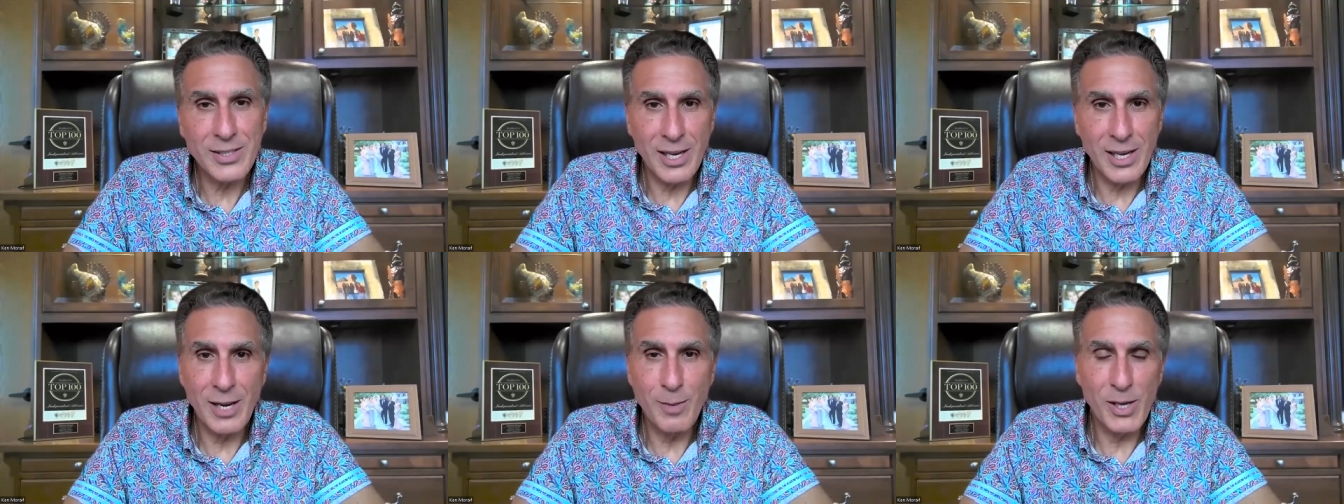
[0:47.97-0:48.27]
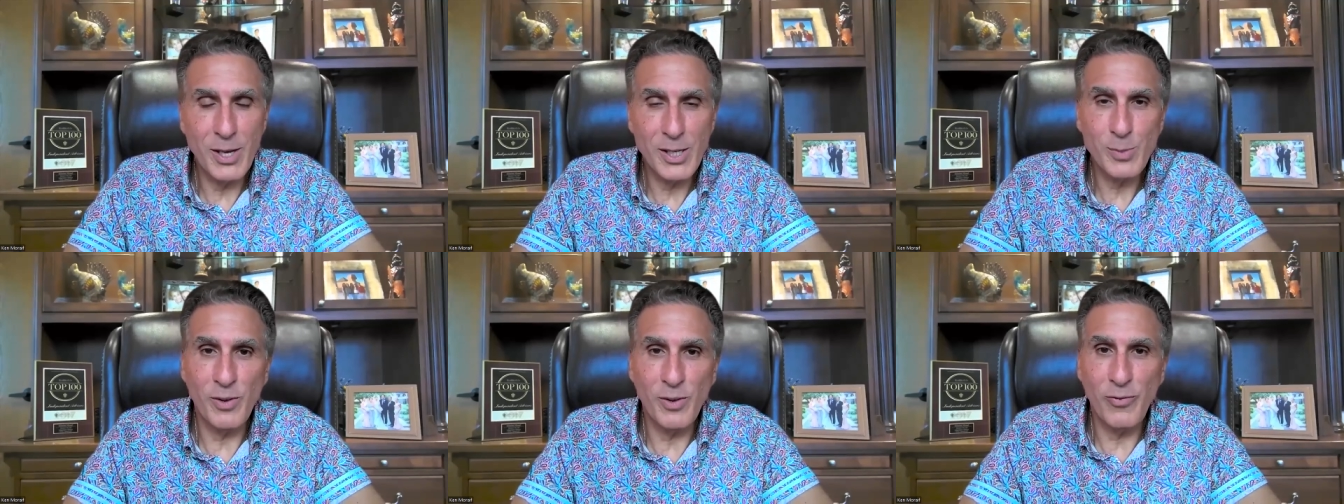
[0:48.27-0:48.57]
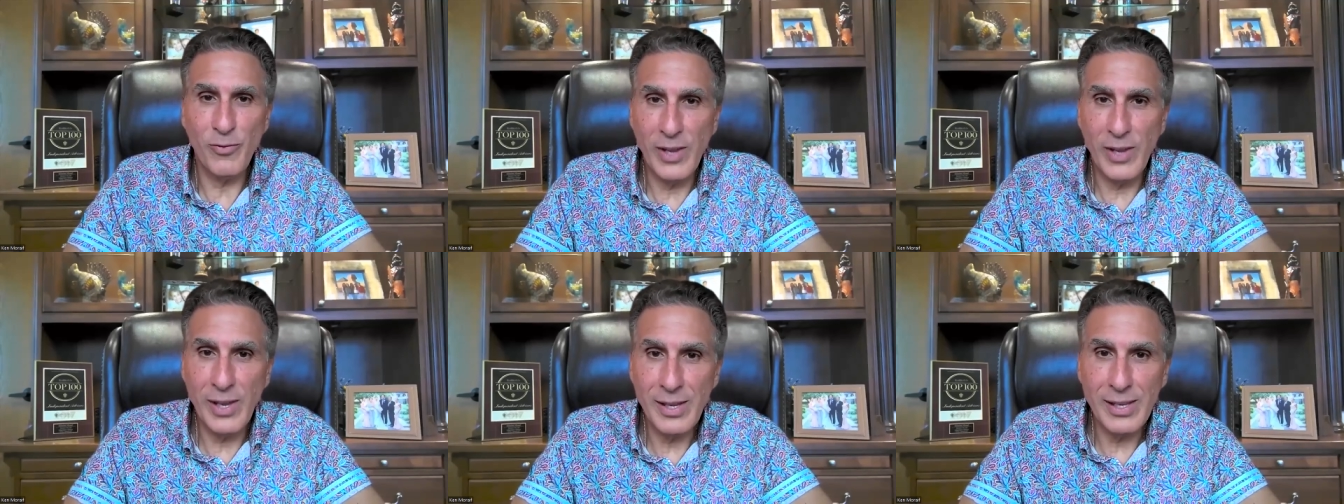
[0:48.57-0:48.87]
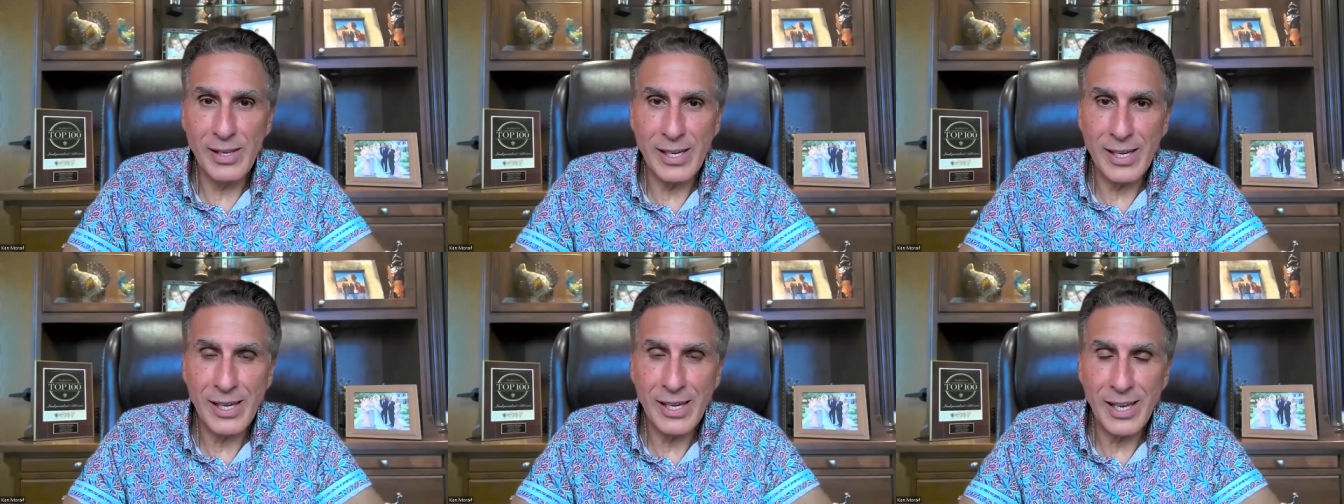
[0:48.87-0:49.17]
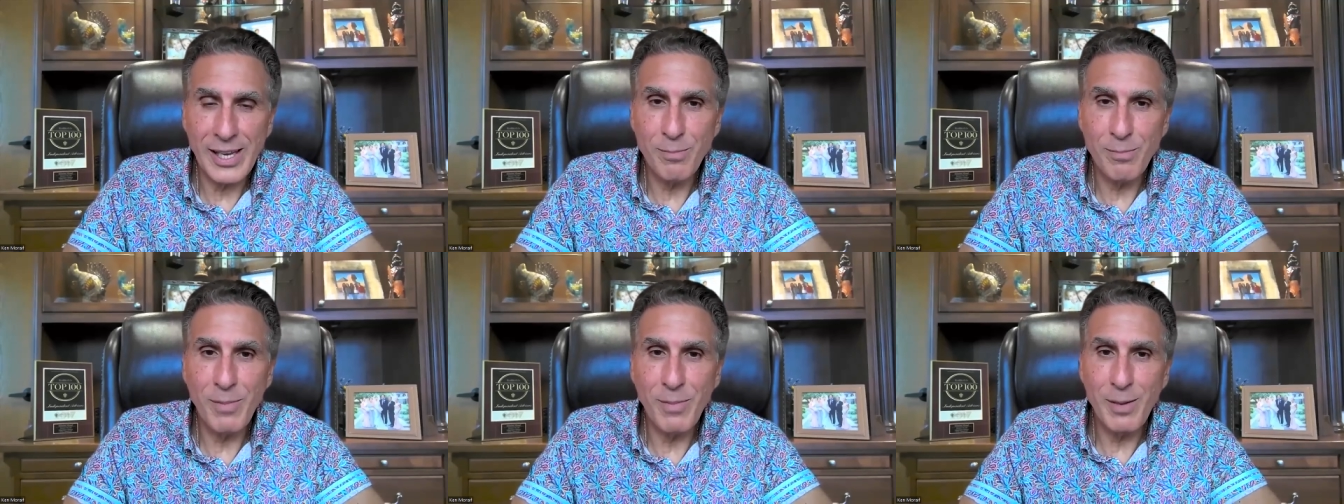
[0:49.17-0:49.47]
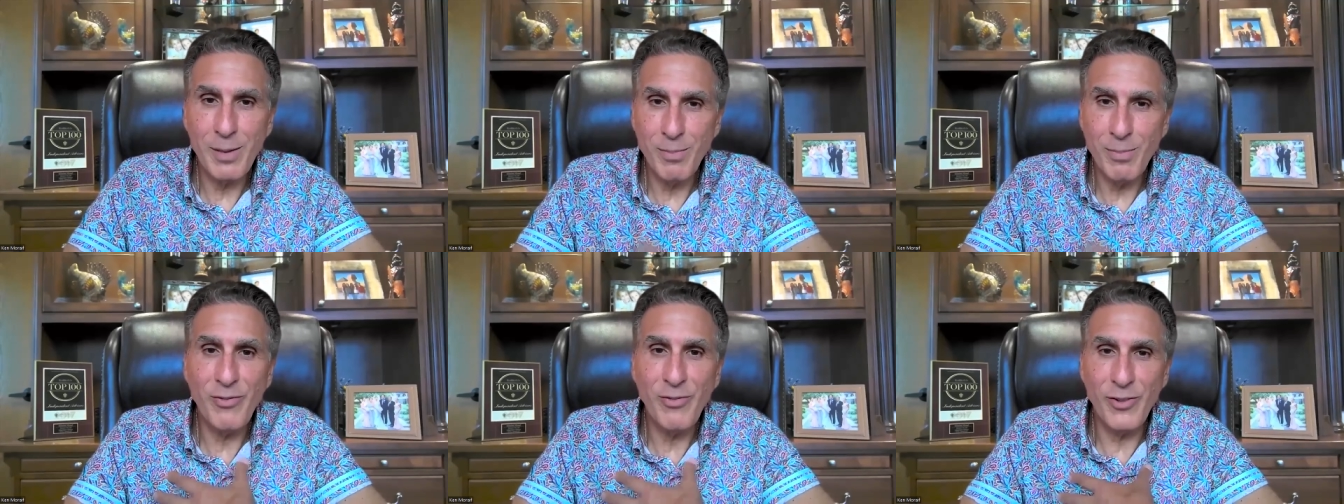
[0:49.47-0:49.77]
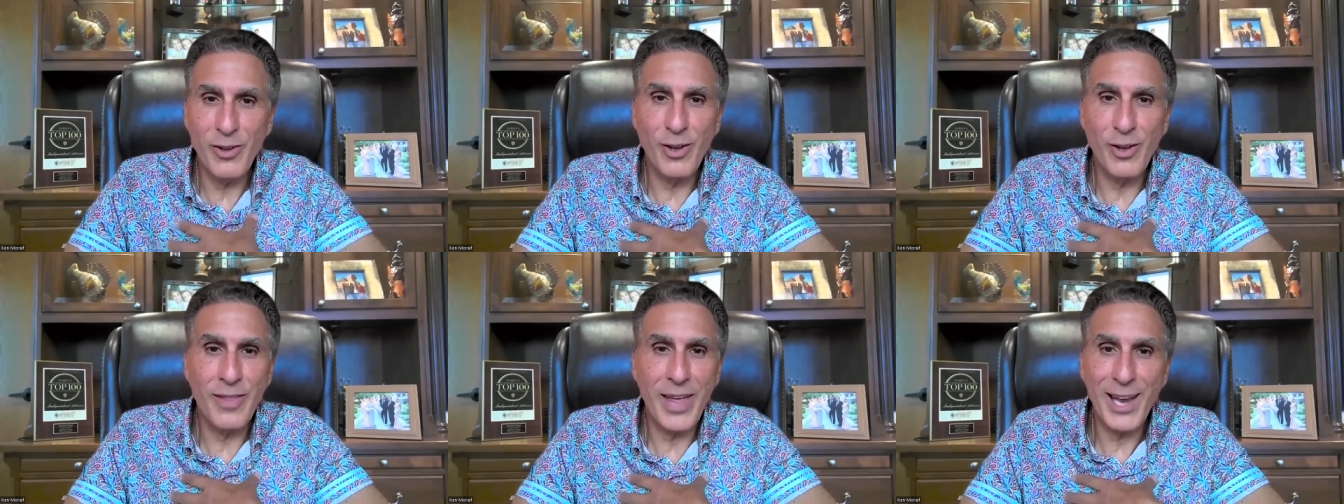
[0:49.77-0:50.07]
that he must be feeling, it made me
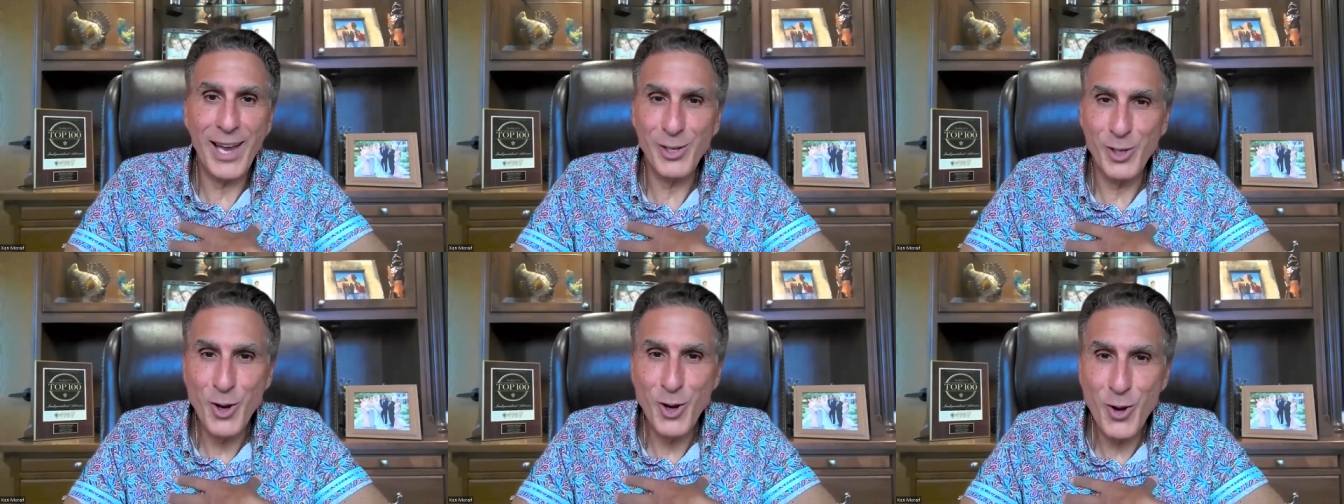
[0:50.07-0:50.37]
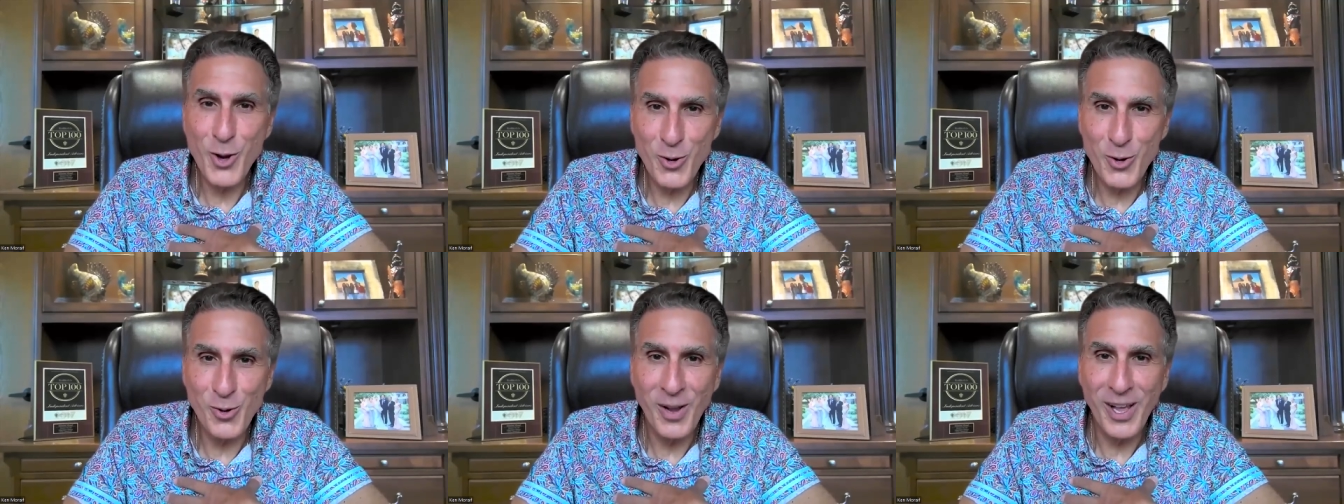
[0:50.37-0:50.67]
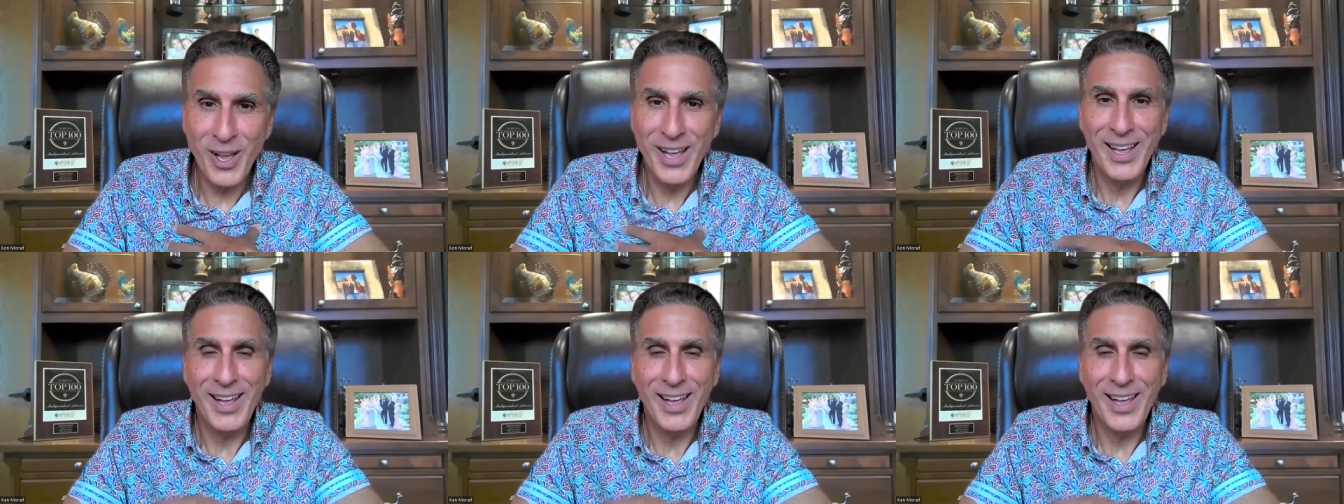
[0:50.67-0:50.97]
feel that too,